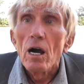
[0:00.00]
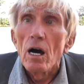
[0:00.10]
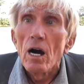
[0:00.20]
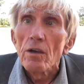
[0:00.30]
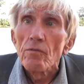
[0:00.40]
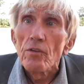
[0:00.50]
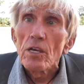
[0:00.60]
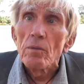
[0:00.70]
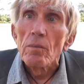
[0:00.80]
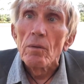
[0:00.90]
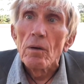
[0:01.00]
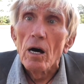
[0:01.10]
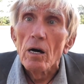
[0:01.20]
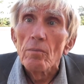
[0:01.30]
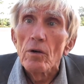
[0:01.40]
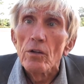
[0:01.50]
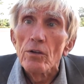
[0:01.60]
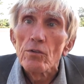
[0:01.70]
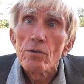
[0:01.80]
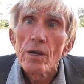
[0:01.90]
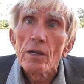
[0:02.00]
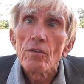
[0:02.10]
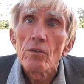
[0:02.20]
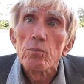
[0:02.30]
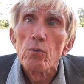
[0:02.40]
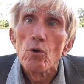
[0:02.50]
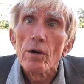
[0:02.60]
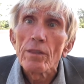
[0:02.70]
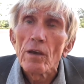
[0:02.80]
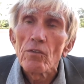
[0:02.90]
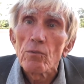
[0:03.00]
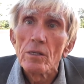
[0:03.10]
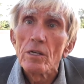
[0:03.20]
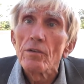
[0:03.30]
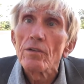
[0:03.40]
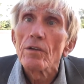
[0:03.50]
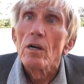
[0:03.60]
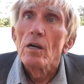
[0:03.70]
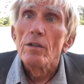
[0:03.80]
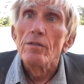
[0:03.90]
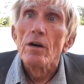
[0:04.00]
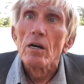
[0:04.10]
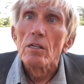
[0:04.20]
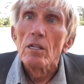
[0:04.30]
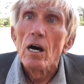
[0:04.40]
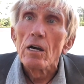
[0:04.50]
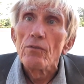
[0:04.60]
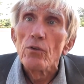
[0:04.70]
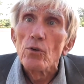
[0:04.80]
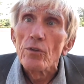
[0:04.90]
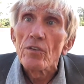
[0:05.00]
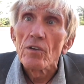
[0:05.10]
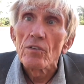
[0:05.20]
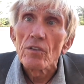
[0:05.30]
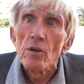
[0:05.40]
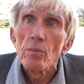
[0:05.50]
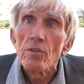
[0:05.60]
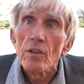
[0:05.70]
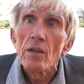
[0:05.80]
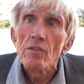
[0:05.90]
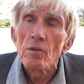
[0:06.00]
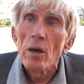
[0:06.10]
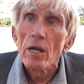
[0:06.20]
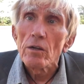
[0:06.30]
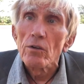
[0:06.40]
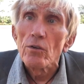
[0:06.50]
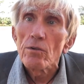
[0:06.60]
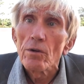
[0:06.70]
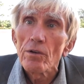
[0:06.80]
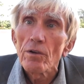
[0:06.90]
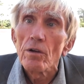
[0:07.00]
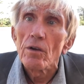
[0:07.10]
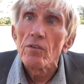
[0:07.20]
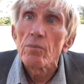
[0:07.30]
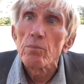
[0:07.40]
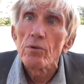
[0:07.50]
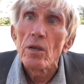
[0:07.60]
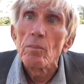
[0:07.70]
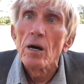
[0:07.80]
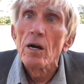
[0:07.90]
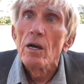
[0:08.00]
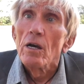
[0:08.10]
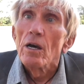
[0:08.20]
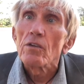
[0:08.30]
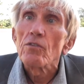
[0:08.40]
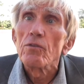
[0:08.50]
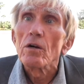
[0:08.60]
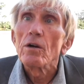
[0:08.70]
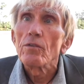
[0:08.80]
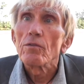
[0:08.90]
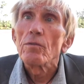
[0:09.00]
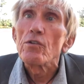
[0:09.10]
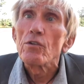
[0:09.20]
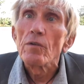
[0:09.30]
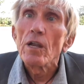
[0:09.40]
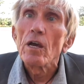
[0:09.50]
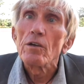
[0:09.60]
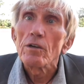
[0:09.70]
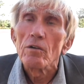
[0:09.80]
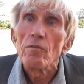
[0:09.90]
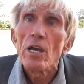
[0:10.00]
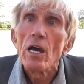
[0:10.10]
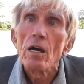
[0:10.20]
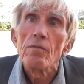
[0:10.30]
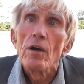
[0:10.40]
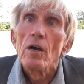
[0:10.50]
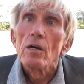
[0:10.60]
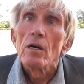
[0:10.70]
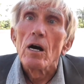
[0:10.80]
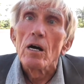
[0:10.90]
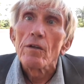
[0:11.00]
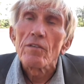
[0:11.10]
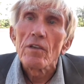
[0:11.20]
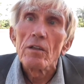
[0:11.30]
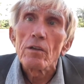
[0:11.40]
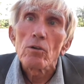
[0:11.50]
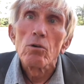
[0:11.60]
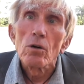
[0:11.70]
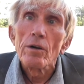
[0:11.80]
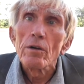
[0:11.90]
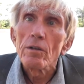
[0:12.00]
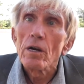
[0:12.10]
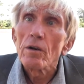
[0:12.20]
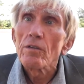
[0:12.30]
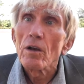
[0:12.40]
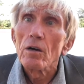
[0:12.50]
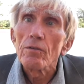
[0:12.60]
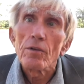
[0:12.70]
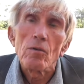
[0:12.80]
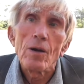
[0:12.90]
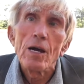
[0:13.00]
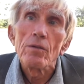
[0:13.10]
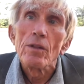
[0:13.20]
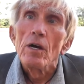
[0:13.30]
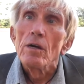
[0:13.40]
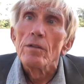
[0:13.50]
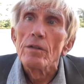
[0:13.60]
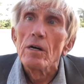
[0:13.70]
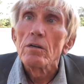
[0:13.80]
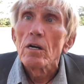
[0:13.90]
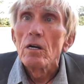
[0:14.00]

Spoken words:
IV nutrient support, as well as the live food systems. The enzymatic nutrition is prima as far as rejuvenation. We have cornered ourselves around the